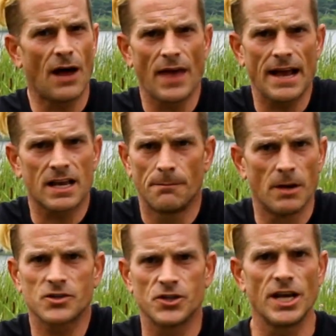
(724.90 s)
how that
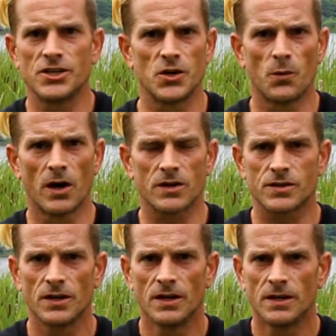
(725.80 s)
combustion engine
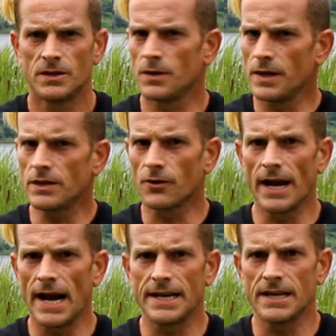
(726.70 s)
works, do you think the
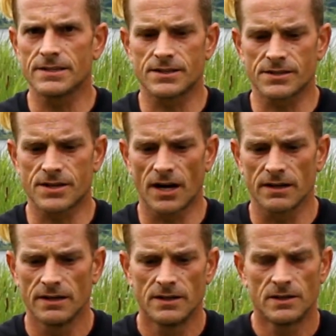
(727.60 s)
right idea is to just start
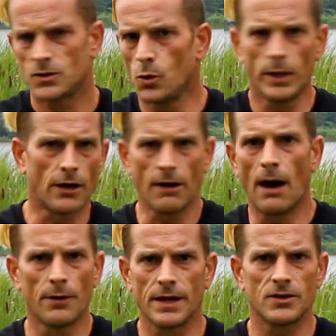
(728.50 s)
tooling
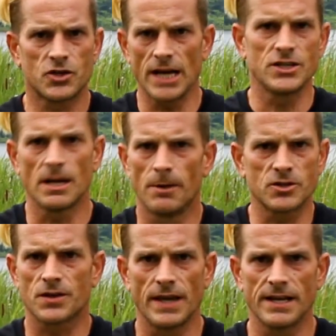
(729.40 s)
around with it, changing a
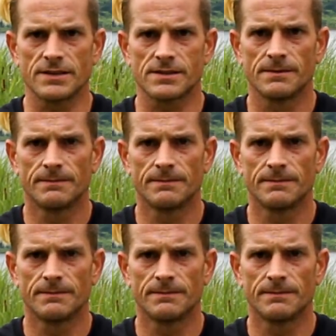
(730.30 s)
bunch of things?